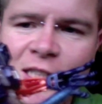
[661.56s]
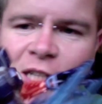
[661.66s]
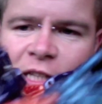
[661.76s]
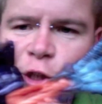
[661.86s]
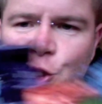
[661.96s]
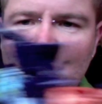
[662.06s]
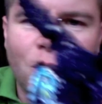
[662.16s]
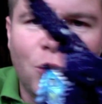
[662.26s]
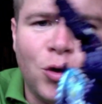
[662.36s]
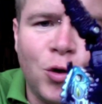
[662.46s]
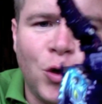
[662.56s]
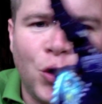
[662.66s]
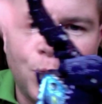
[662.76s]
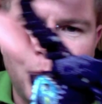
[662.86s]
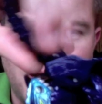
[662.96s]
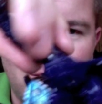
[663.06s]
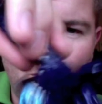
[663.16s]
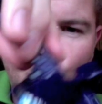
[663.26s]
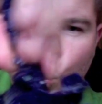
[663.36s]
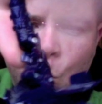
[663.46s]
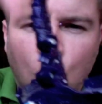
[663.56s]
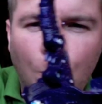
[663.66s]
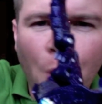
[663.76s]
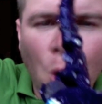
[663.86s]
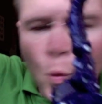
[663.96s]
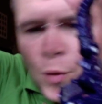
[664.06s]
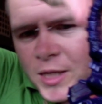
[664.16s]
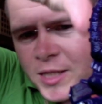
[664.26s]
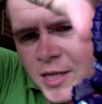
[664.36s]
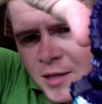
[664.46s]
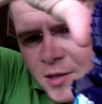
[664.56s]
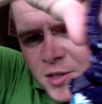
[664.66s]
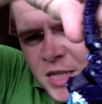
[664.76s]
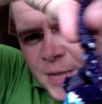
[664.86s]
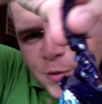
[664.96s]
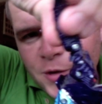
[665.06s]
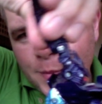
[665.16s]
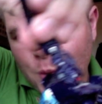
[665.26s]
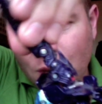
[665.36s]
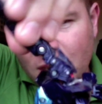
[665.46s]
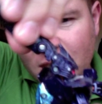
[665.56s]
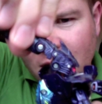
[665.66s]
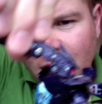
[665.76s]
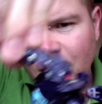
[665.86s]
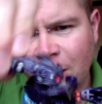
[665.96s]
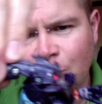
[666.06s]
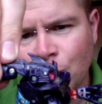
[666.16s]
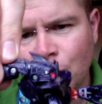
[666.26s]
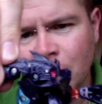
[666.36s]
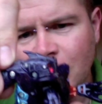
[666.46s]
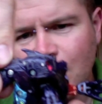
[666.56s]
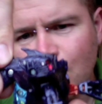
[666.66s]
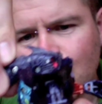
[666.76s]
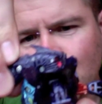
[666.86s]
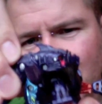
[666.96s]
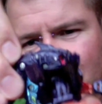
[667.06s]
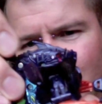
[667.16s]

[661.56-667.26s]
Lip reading: got this huge big ponytail, samurai ponytail thing going on, which we take